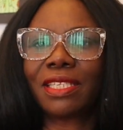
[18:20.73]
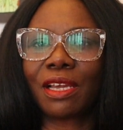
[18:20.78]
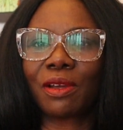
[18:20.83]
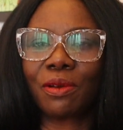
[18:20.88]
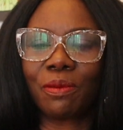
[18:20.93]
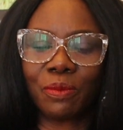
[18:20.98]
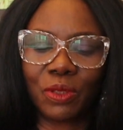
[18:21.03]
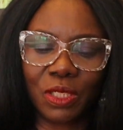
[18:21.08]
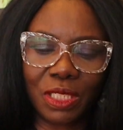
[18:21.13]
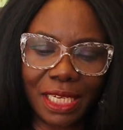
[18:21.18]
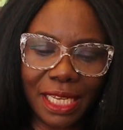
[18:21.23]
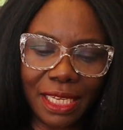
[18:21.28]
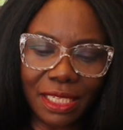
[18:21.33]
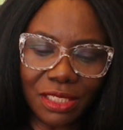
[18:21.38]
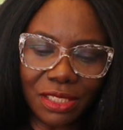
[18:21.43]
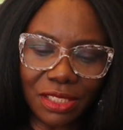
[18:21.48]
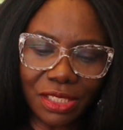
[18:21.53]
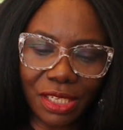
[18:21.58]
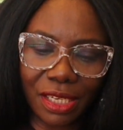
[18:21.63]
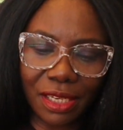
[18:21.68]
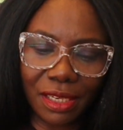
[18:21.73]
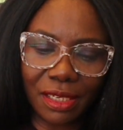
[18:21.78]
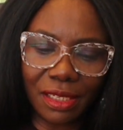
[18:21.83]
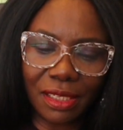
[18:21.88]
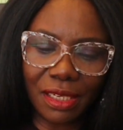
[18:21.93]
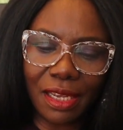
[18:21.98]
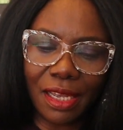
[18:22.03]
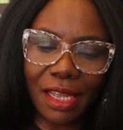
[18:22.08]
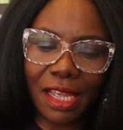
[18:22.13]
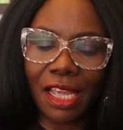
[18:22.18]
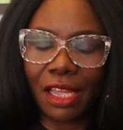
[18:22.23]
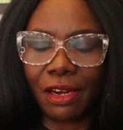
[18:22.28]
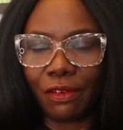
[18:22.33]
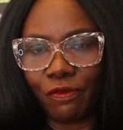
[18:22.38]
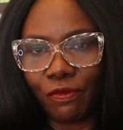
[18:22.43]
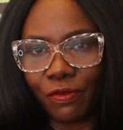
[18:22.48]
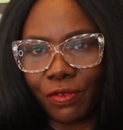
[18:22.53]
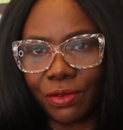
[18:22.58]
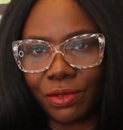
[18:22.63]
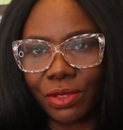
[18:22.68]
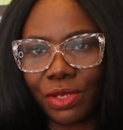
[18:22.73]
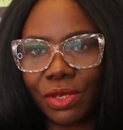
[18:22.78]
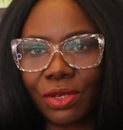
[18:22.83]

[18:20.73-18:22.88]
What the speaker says: accommodation and food.